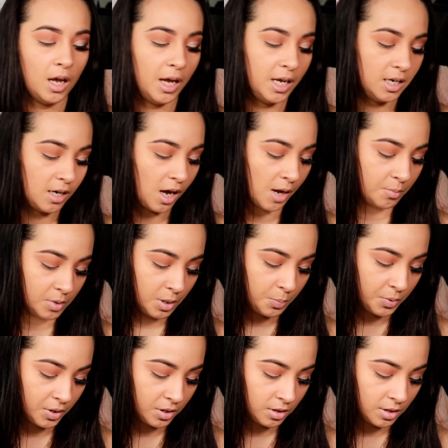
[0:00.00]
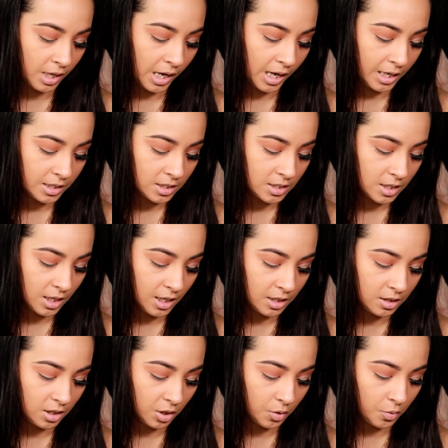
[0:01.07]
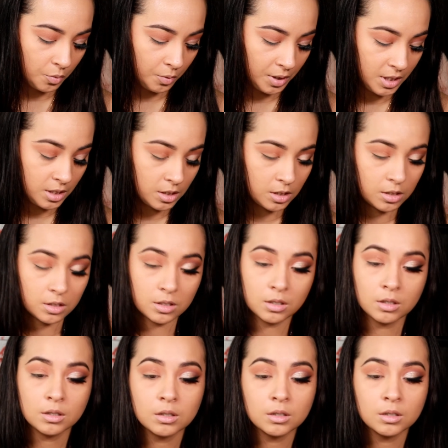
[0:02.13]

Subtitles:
and I'm gonna put that in the crease